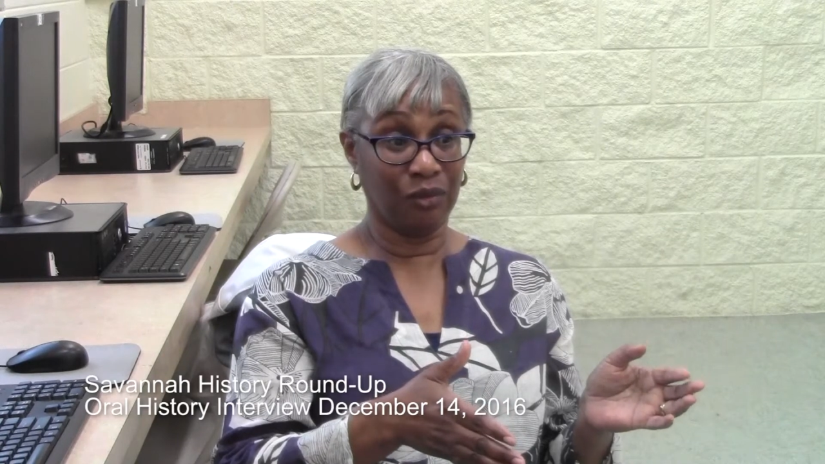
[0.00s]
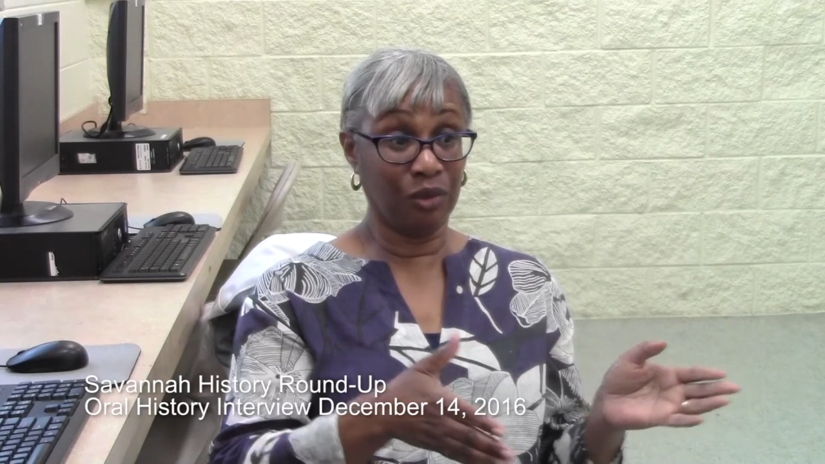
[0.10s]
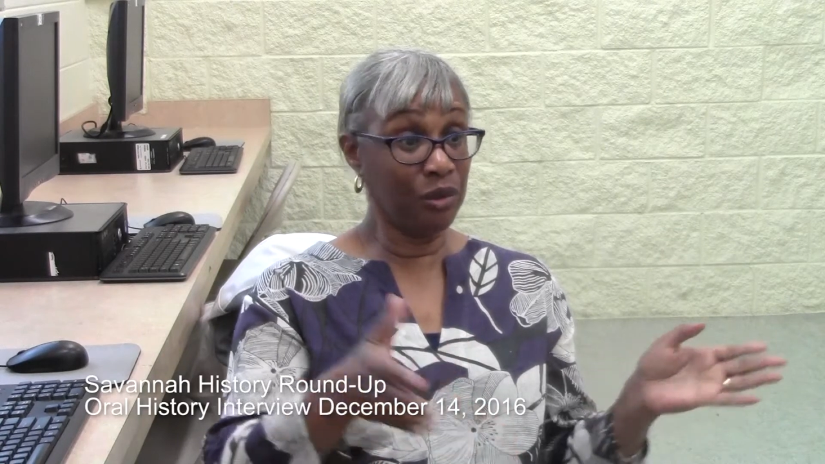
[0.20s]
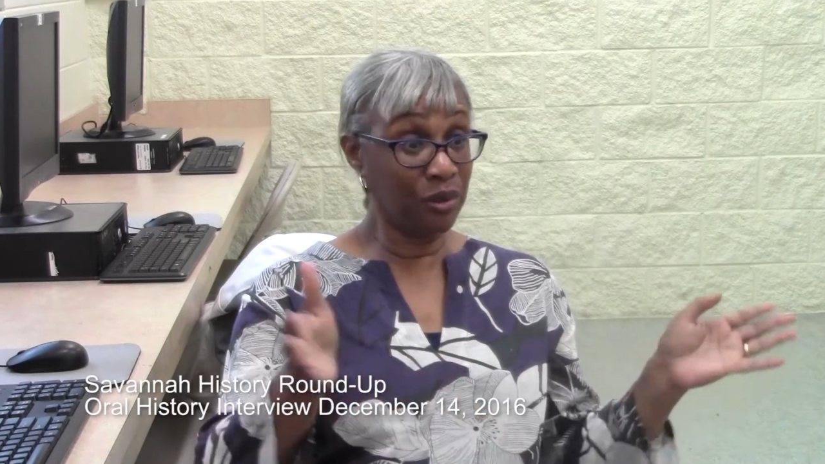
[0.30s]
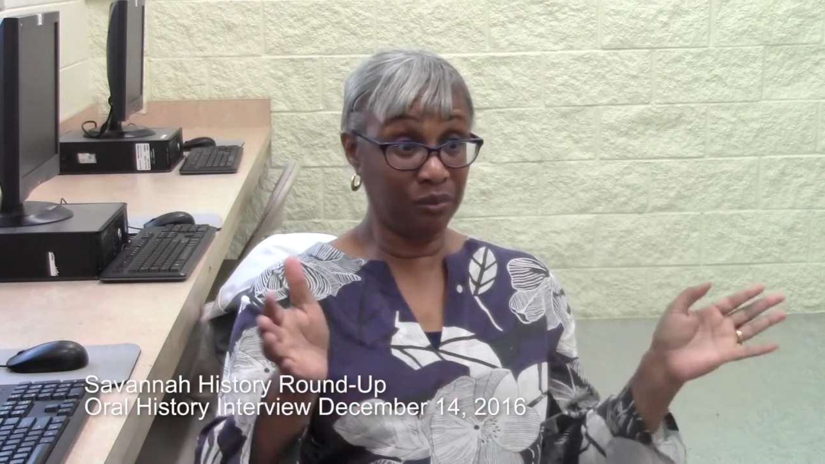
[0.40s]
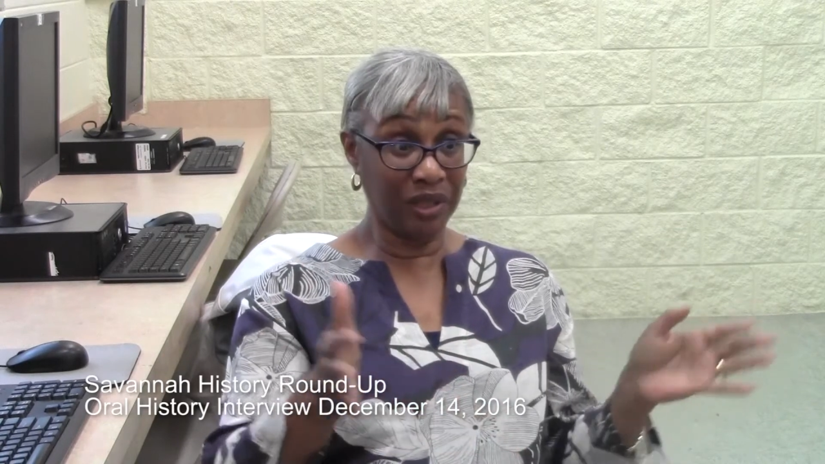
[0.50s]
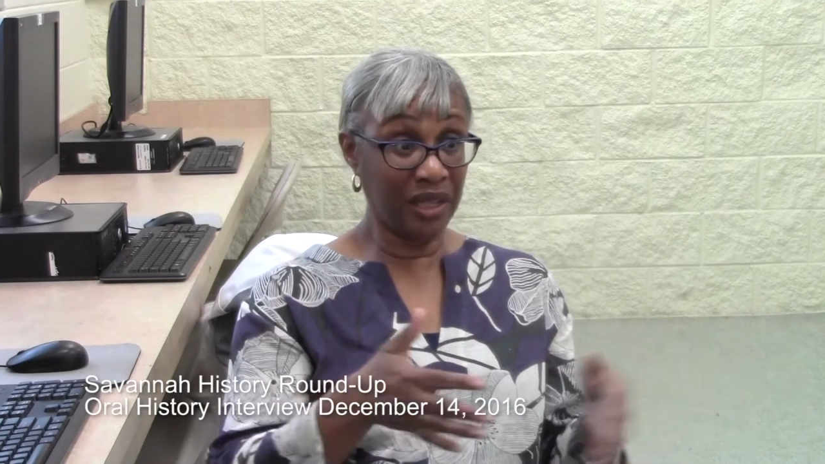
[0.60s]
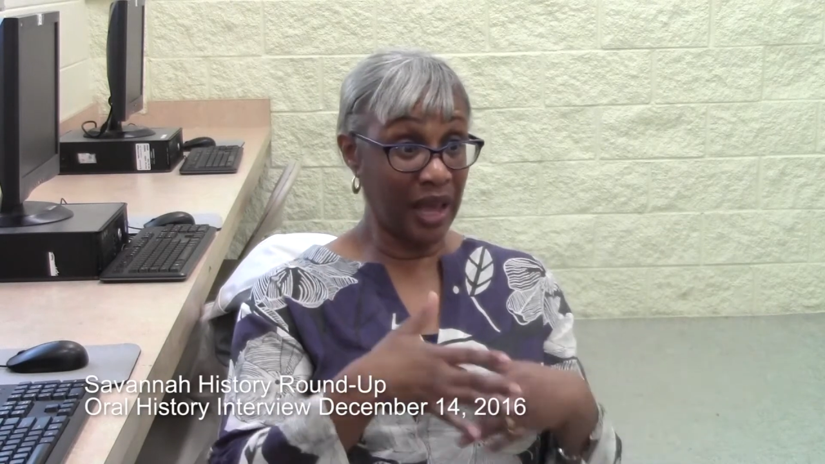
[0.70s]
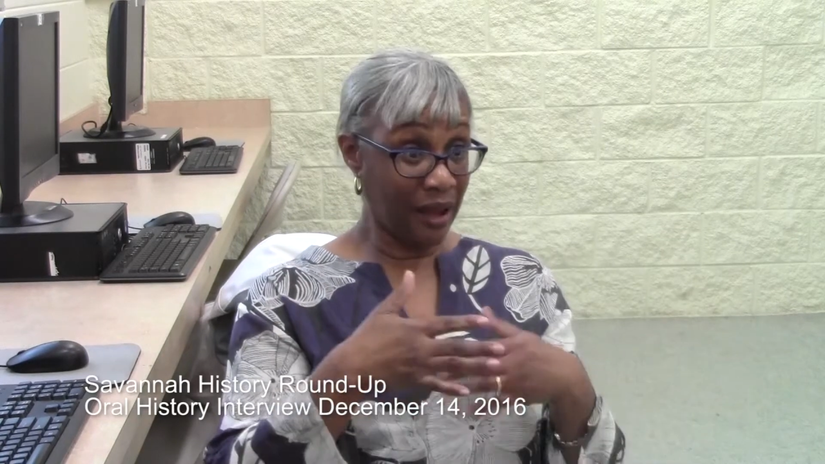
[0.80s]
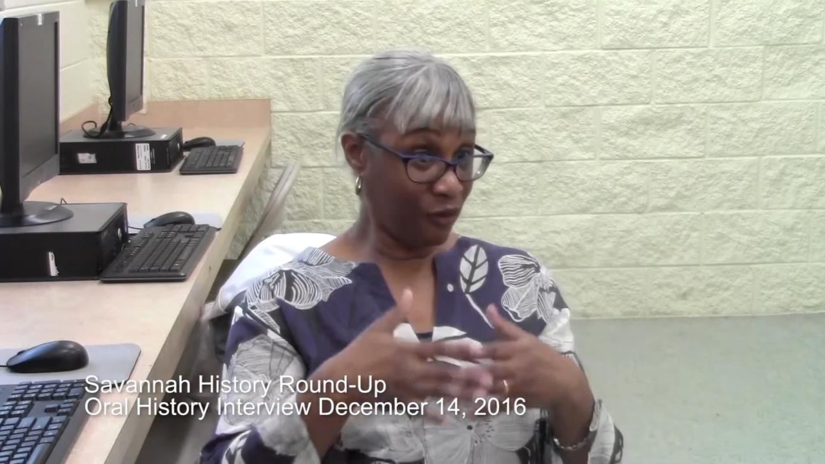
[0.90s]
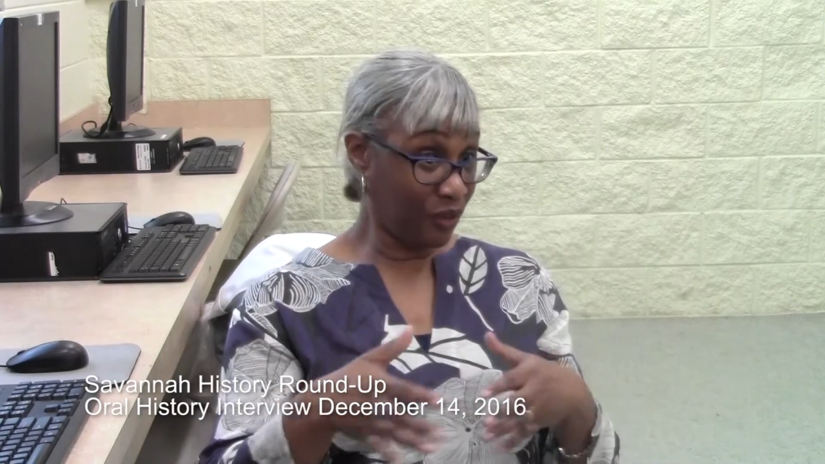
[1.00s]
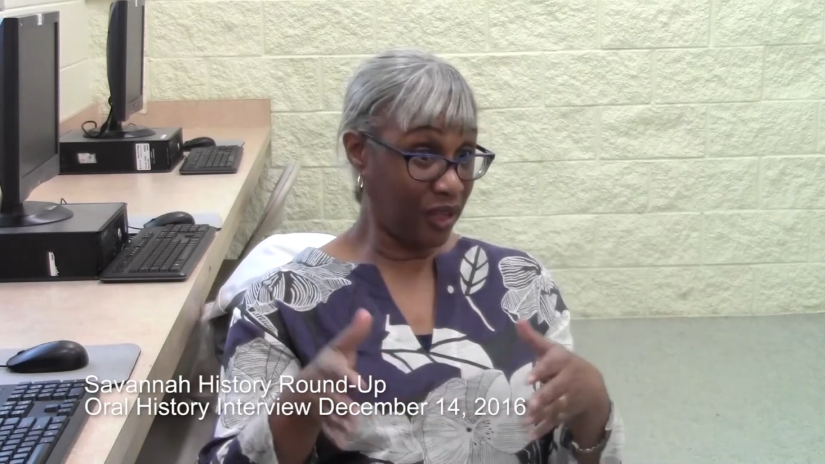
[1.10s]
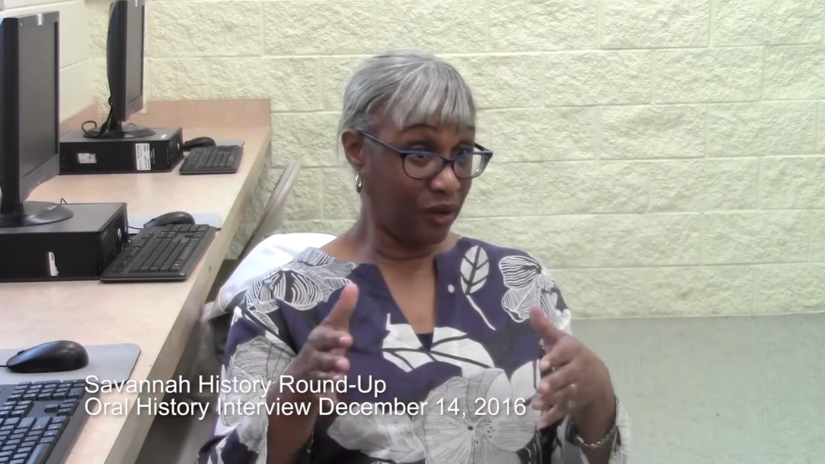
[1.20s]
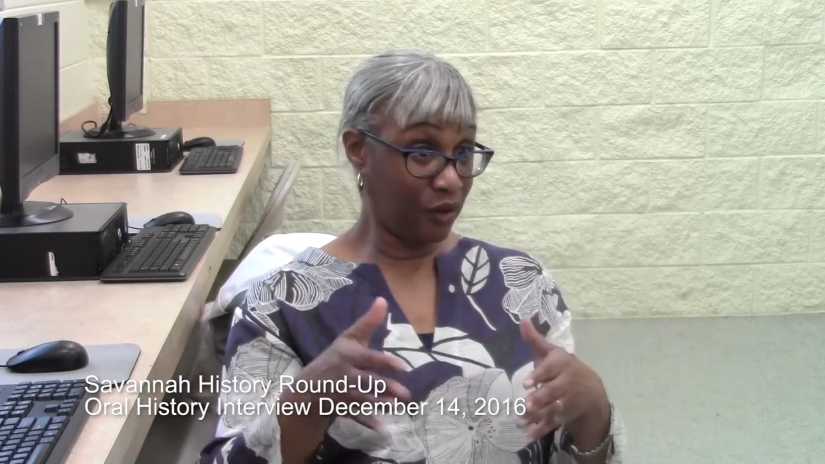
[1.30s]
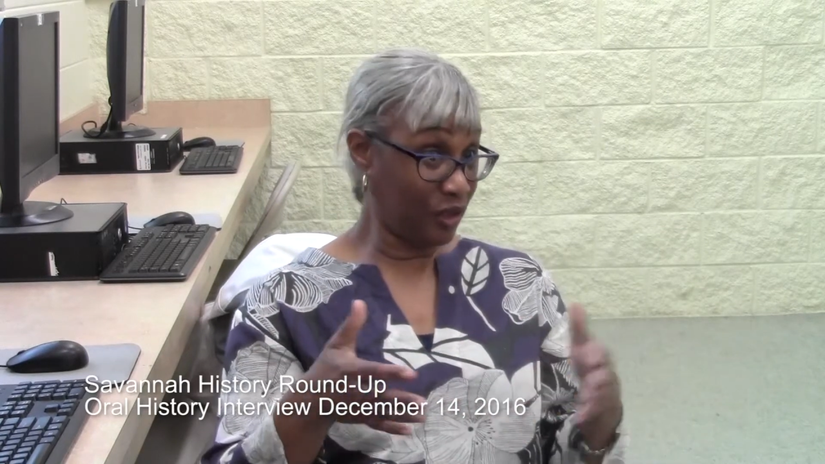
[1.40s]
we would be out
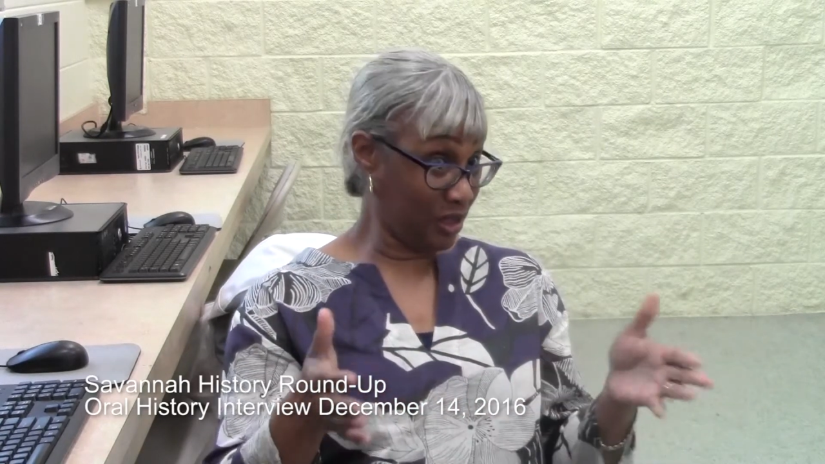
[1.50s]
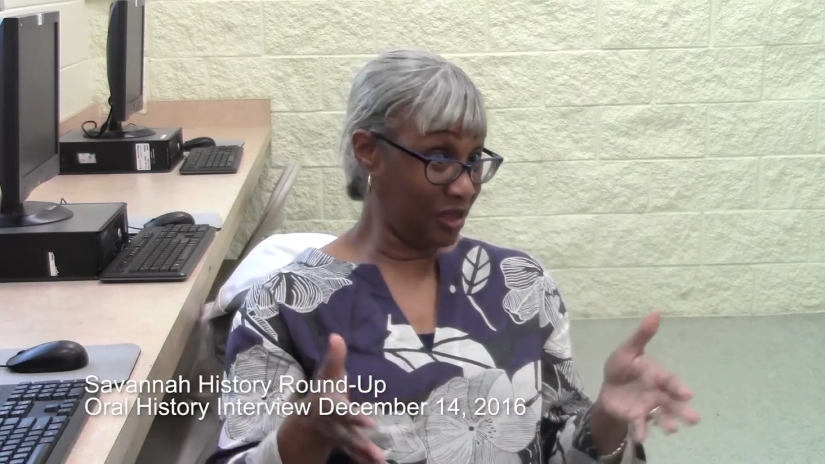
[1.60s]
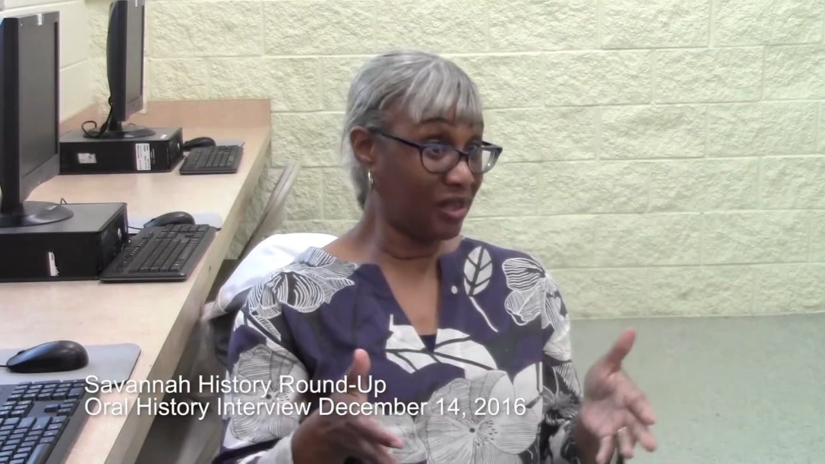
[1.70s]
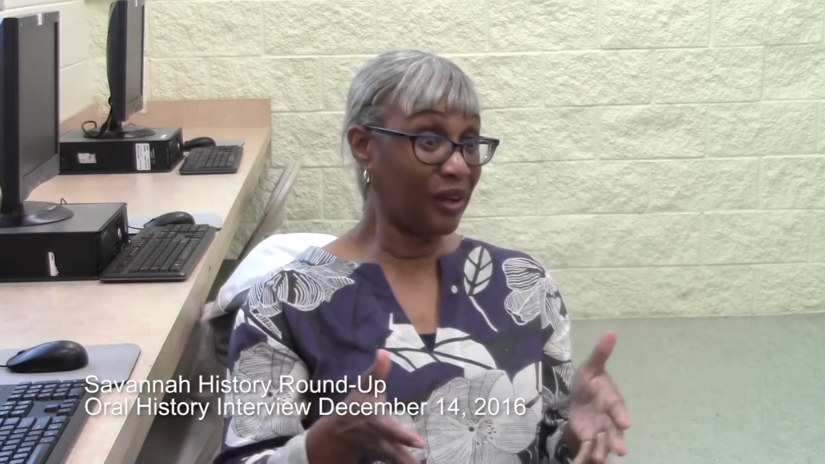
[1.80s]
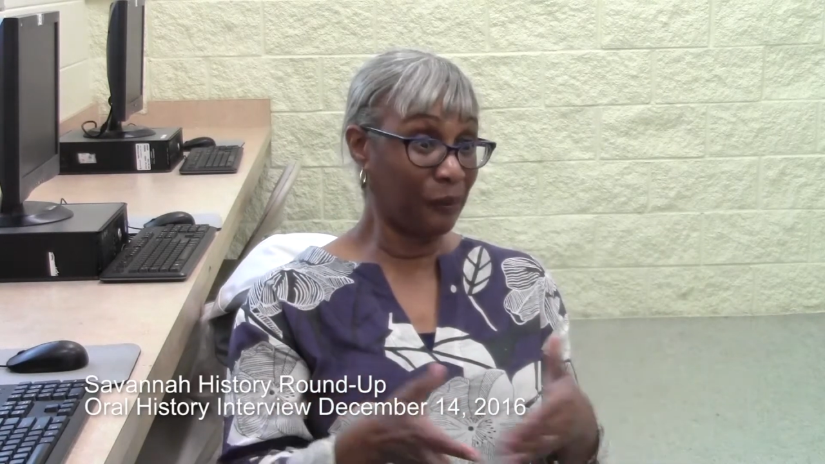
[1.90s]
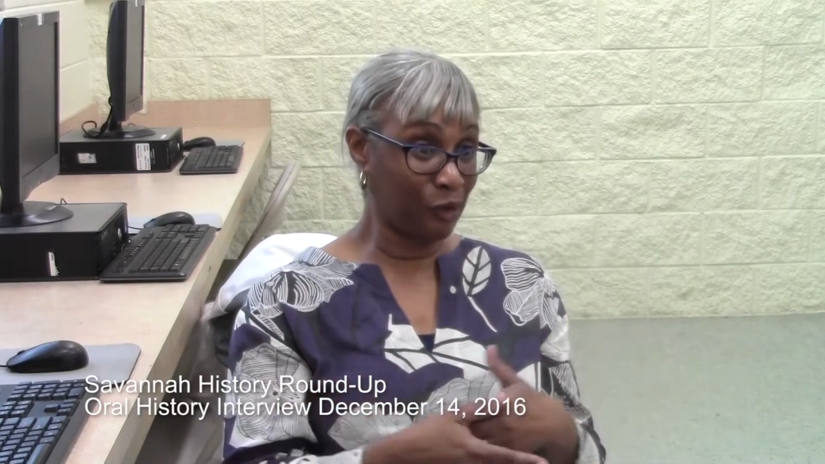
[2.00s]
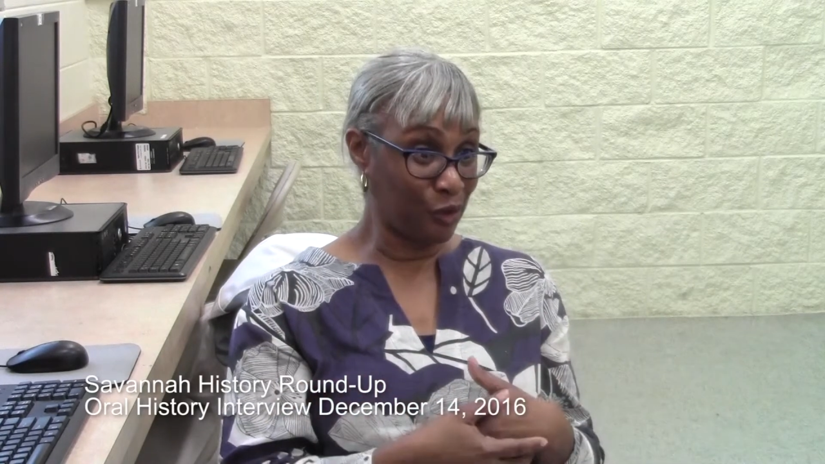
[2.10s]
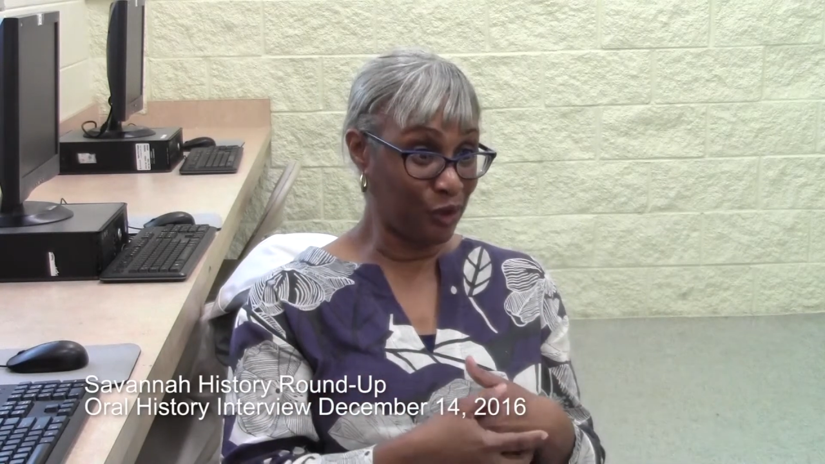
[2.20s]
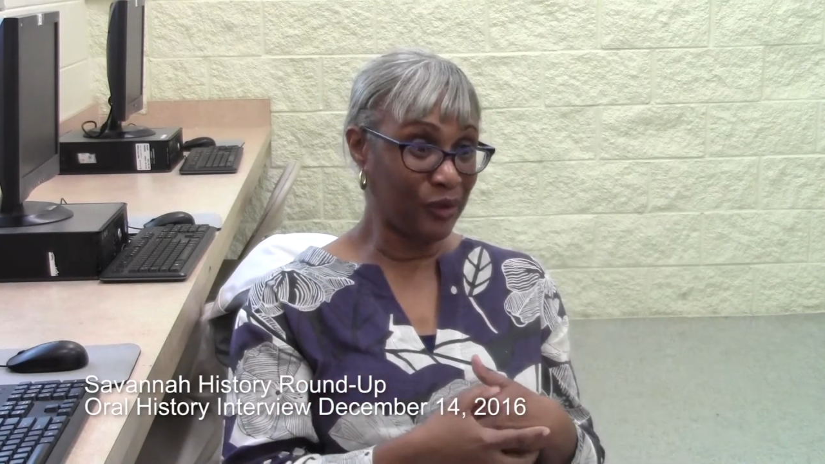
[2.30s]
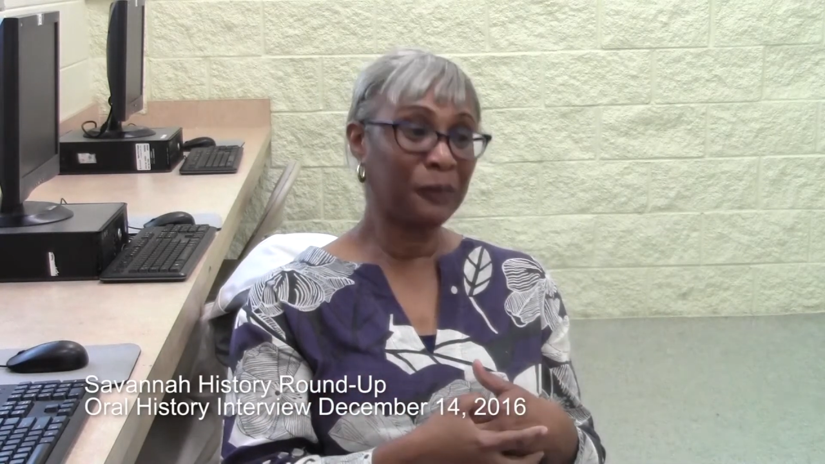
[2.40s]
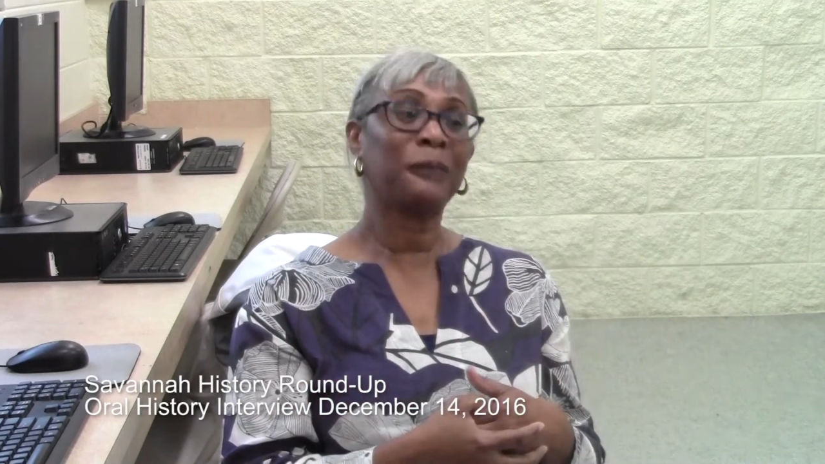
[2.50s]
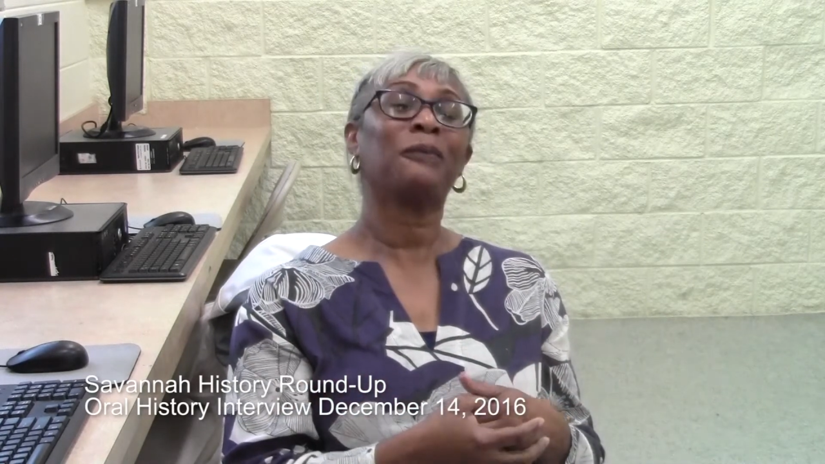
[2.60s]
there in the summers